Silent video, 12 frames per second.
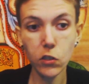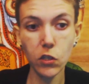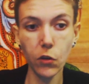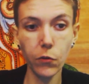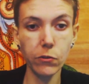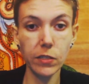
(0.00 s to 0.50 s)

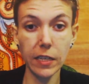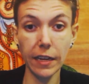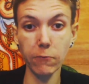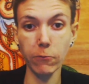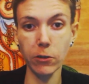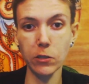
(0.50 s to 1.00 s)
So they're
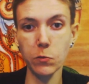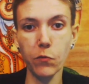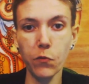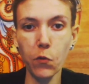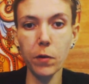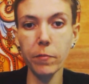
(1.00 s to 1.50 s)
saying, whereas
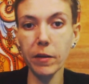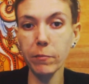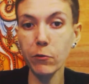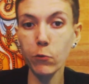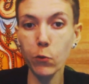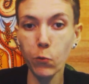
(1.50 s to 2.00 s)
before
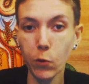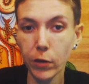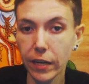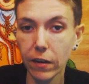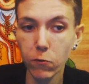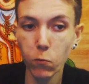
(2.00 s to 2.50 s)
maybe you were
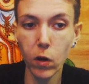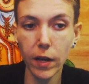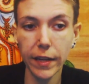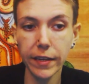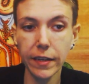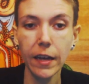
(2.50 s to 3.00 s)
working on
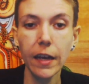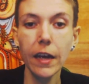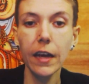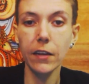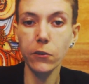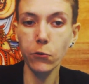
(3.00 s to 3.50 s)
one
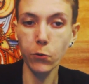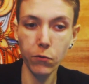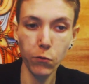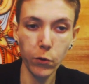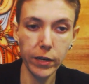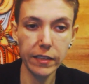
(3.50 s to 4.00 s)
and you
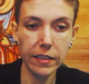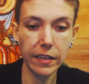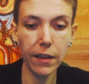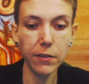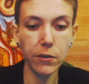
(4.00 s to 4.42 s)
were avoiding the